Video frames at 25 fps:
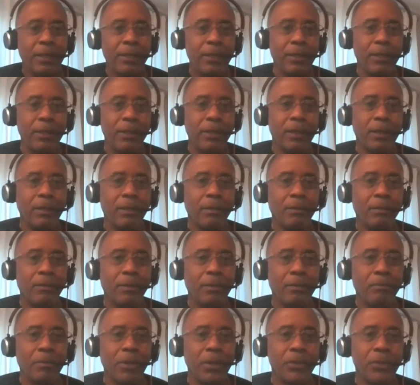
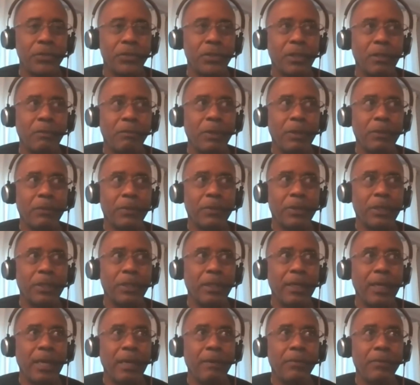Most of the people in the
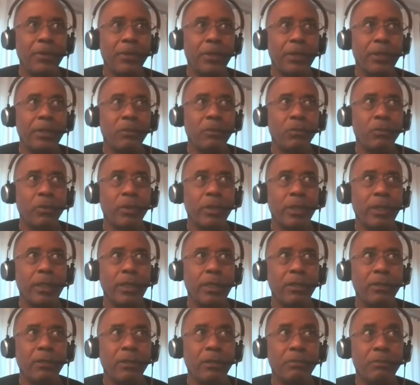neighborhood were
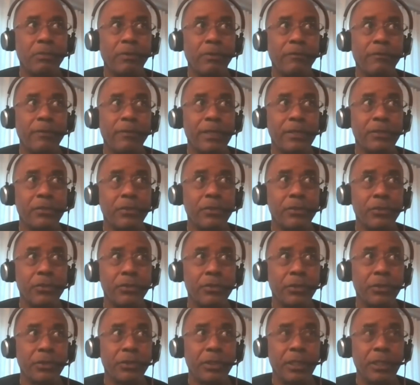either professors or